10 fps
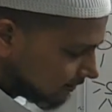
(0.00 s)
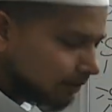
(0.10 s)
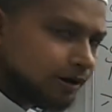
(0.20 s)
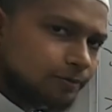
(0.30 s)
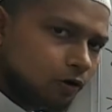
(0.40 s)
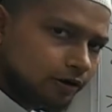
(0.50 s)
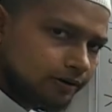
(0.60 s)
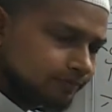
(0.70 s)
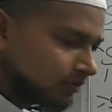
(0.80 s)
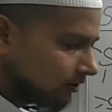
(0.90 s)
double bond.
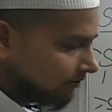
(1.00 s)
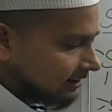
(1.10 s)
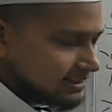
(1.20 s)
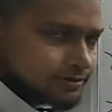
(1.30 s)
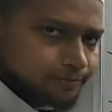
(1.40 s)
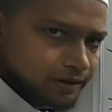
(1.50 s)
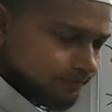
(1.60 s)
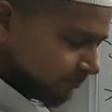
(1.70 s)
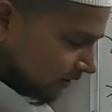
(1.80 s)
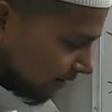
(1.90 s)
Very simple.
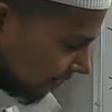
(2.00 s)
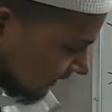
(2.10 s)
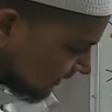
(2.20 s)
Next